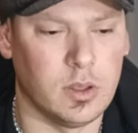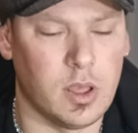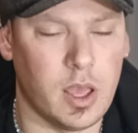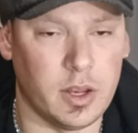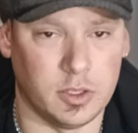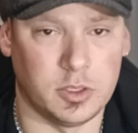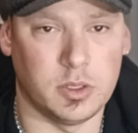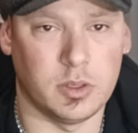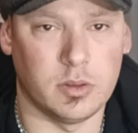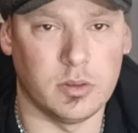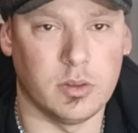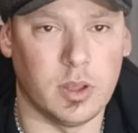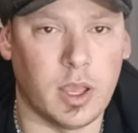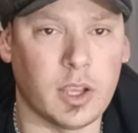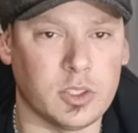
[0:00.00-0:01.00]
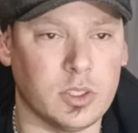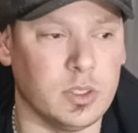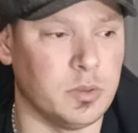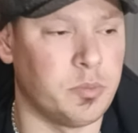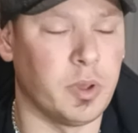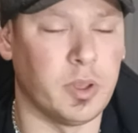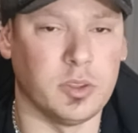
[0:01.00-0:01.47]
it's actually
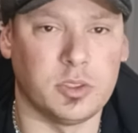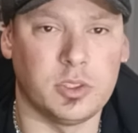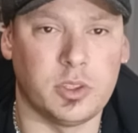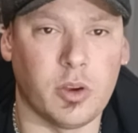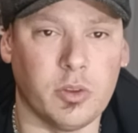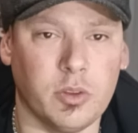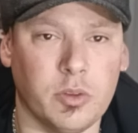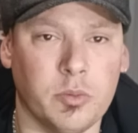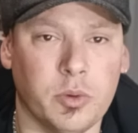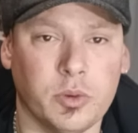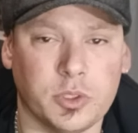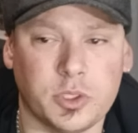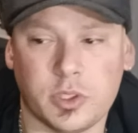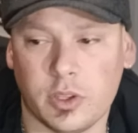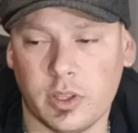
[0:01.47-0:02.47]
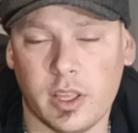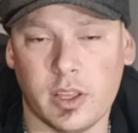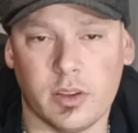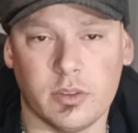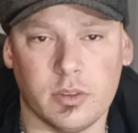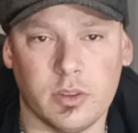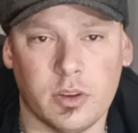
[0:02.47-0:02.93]
been stolen more. So
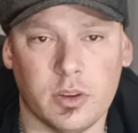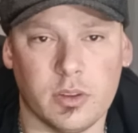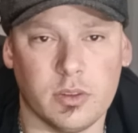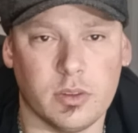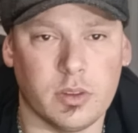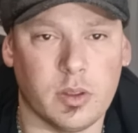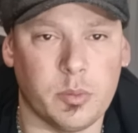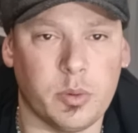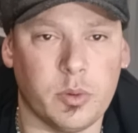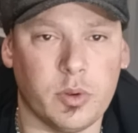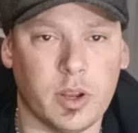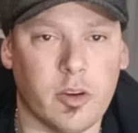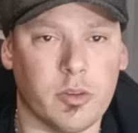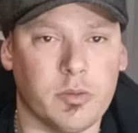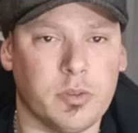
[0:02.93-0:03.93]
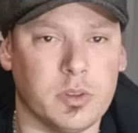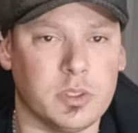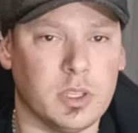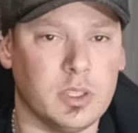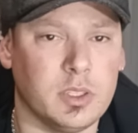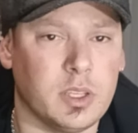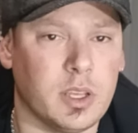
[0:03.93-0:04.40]
now, you know, they're putting
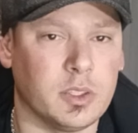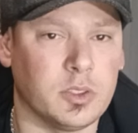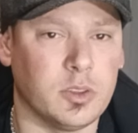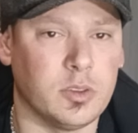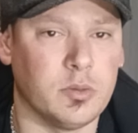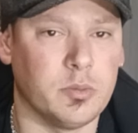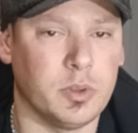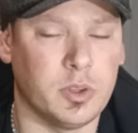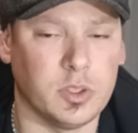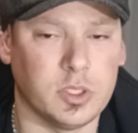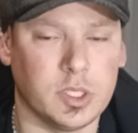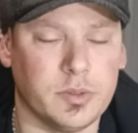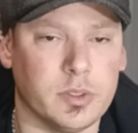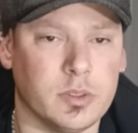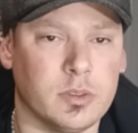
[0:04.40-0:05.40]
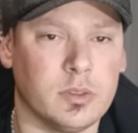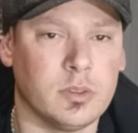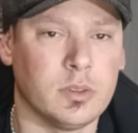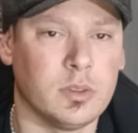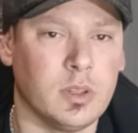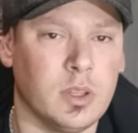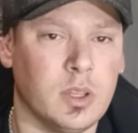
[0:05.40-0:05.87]
RFID tags on it because of it.
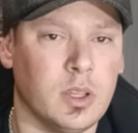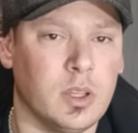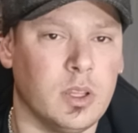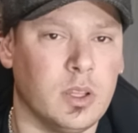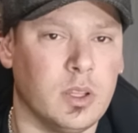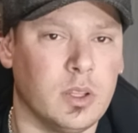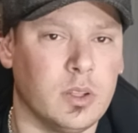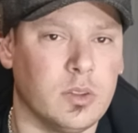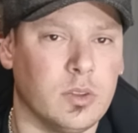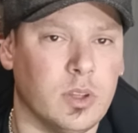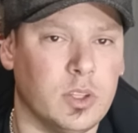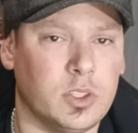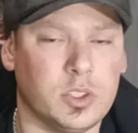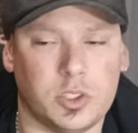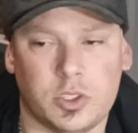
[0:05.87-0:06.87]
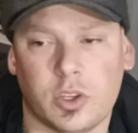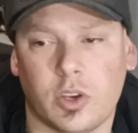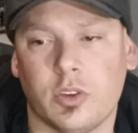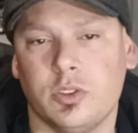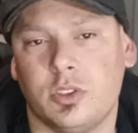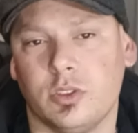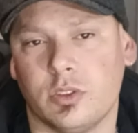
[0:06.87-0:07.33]
It just
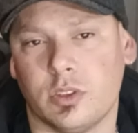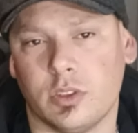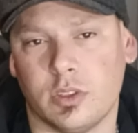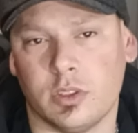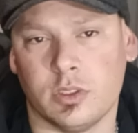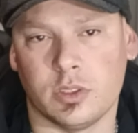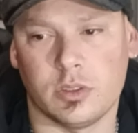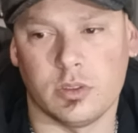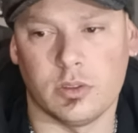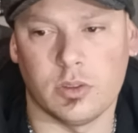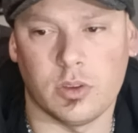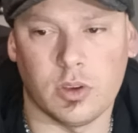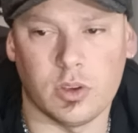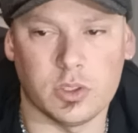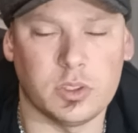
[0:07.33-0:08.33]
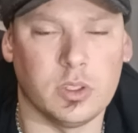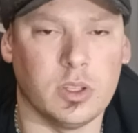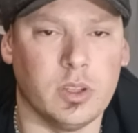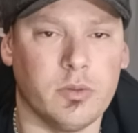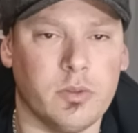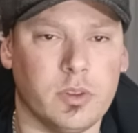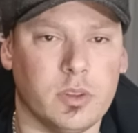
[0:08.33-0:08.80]
shows you that this cost of
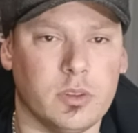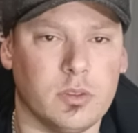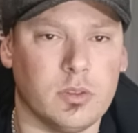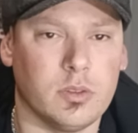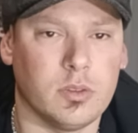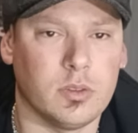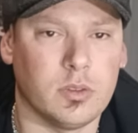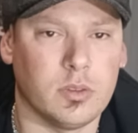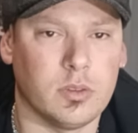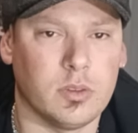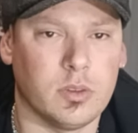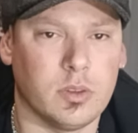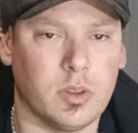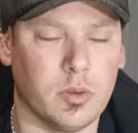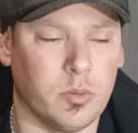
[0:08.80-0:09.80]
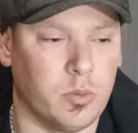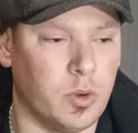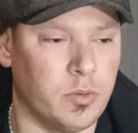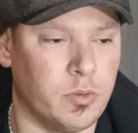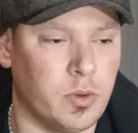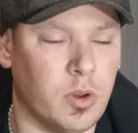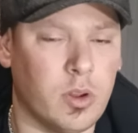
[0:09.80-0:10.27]
living that
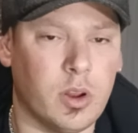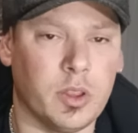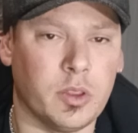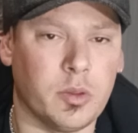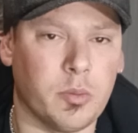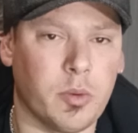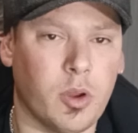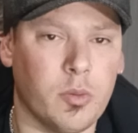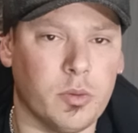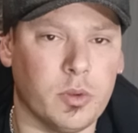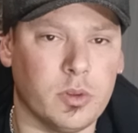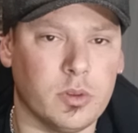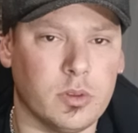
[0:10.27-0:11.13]
we've got at the moment,